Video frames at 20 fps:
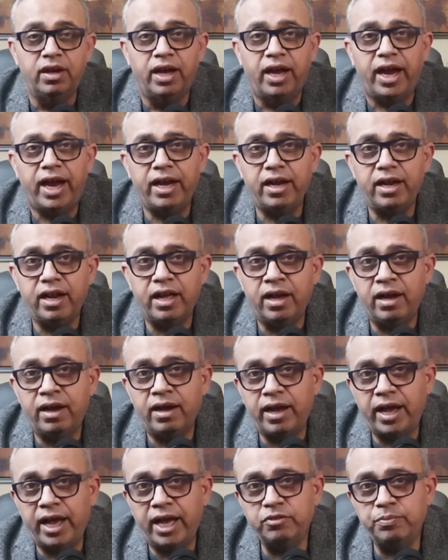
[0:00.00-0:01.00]
And
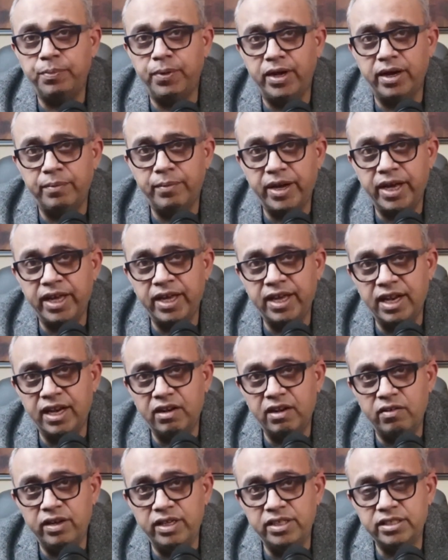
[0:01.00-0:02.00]
as per my
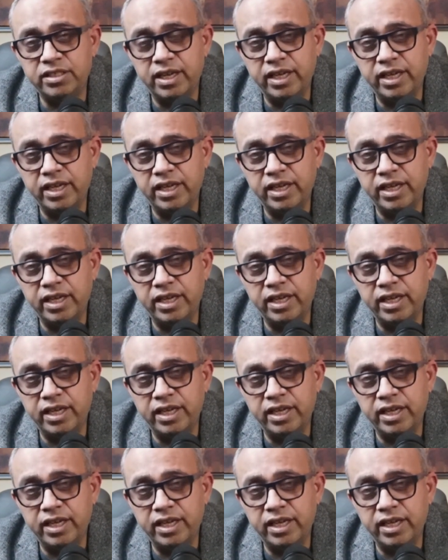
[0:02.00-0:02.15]
calculation,